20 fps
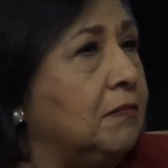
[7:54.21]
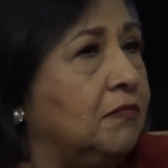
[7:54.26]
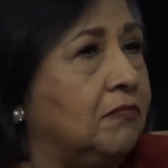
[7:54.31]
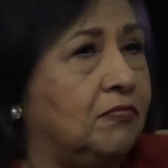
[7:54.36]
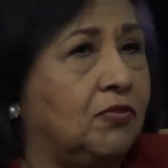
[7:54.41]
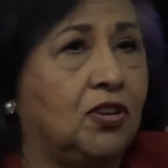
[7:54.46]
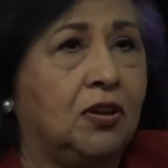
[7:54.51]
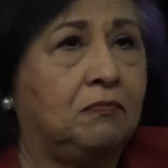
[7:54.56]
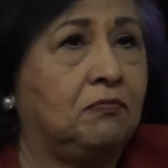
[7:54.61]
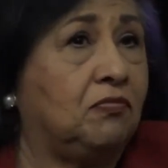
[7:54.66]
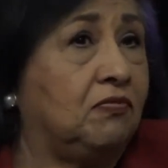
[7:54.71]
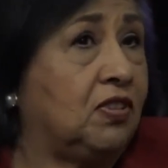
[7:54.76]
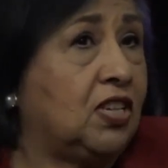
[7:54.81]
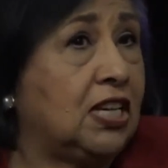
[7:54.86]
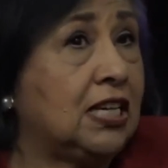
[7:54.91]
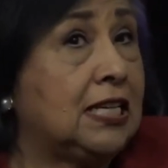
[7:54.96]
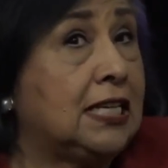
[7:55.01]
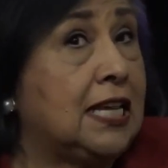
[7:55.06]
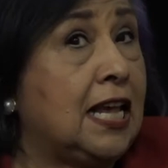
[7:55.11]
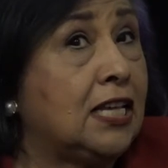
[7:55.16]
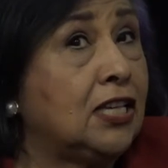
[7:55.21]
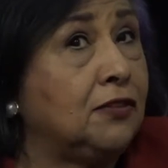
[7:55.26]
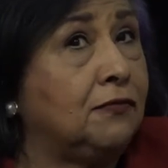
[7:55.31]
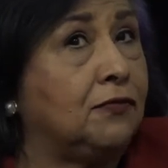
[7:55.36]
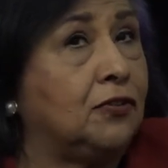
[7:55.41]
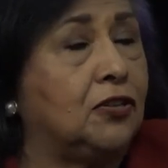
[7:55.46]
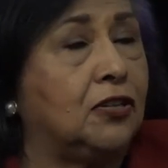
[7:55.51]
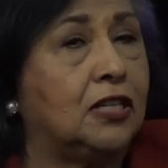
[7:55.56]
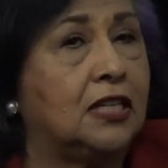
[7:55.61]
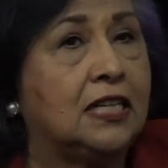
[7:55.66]
I'm, I'm
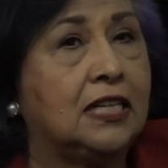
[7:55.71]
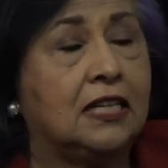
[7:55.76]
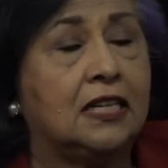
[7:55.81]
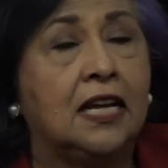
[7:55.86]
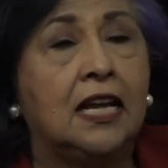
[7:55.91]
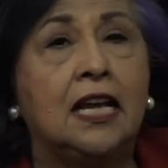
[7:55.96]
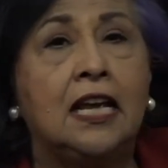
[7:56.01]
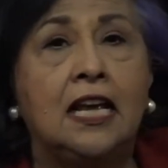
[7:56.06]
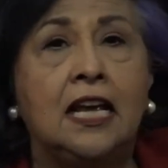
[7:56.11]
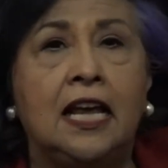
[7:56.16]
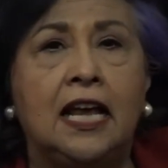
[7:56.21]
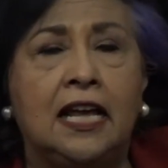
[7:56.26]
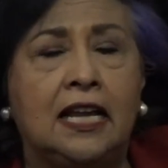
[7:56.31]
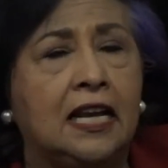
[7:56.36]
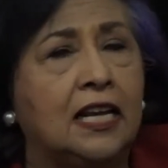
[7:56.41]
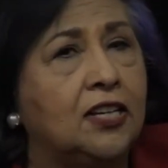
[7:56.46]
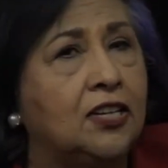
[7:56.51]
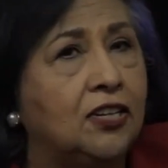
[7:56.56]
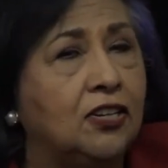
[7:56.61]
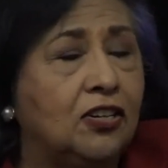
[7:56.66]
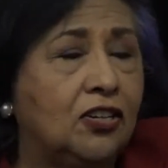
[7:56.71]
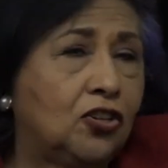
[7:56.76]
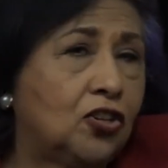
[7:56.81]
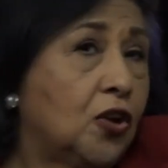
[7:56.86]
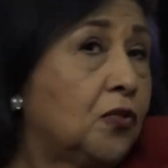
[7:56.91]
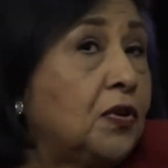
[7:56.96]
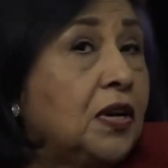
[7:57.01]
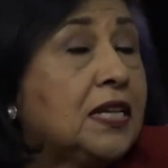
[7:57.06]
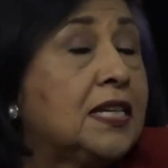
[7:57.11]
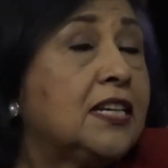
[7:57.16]
successful and, and I
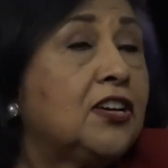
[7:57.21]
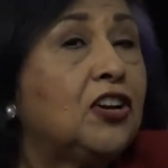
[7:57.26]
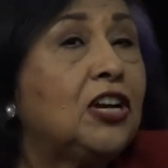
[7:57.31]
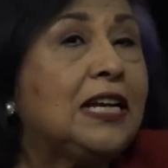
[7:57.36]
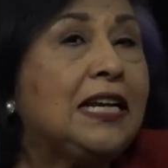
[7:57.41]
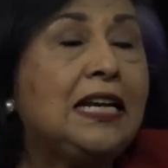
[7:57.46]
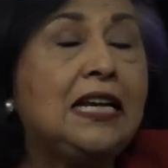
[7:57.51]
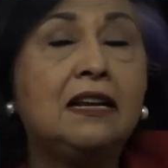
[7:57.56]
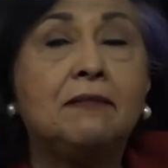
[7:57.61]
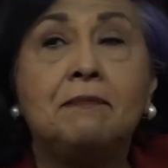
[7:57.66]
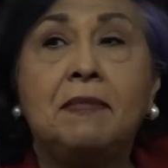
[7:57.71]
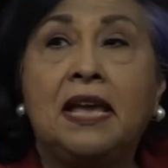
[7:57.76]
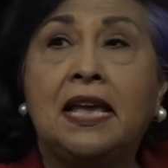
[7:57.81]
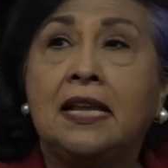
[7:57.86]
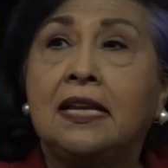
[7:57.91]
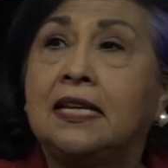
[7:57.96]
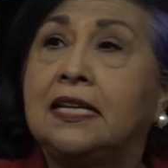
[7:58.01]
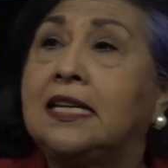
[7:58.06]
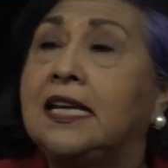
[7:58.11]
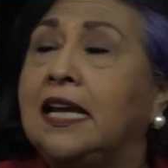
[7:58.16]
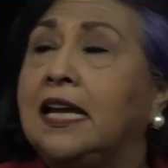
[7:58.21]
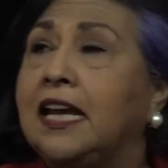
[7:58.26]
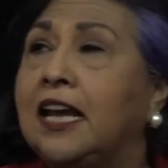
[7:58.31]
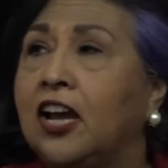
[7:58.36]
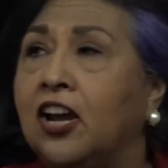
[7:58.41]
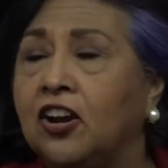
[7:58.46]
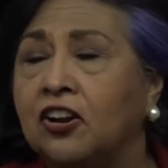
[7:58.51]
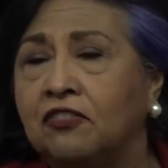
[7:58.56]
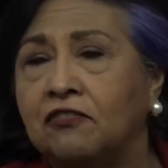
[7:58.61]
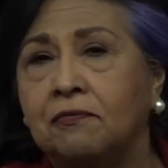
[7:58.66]
don't necessarily need a man to take
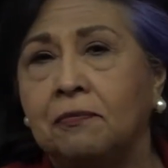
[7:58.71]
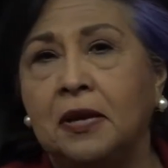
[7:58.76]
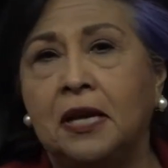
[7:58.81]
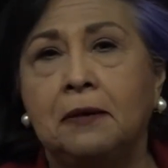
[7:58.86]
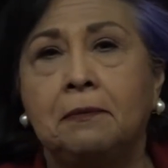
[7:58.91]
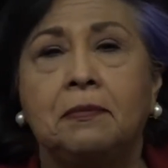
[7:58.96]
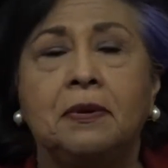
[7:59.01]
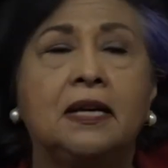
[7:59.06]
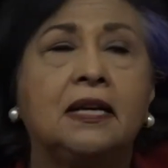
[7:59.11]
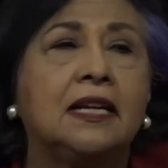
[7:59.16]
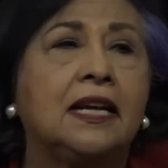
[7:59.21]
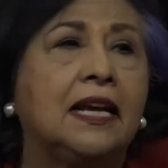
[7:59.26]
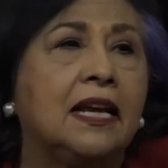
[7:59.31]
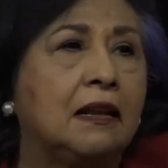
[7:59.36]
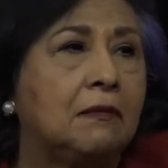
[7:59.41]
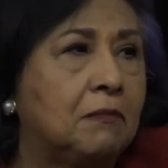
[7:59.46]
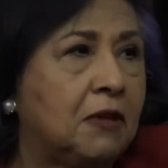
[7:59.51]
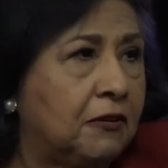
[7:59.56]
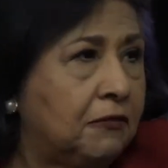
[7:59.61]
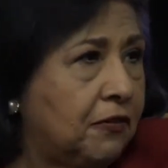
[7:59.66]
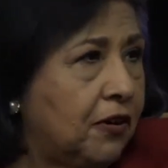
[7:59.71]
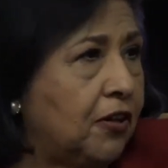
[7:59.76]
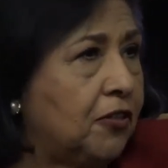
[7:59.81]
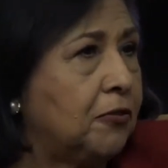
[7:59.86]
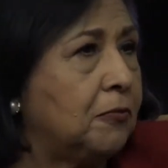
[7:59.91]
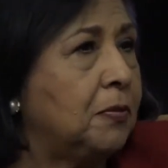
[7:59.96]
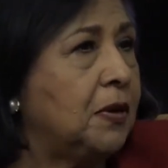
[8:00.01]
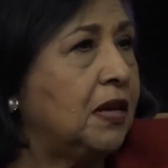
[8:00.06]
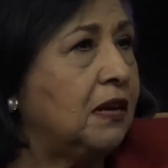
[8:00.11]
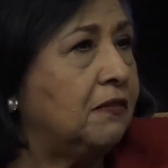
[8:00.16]
care of me. But again, my
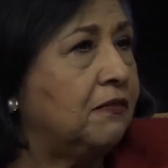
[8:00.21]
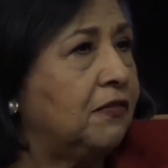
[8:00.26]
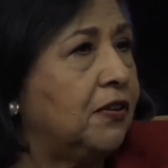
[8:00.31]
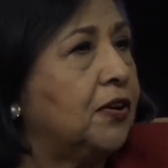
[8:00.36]
father being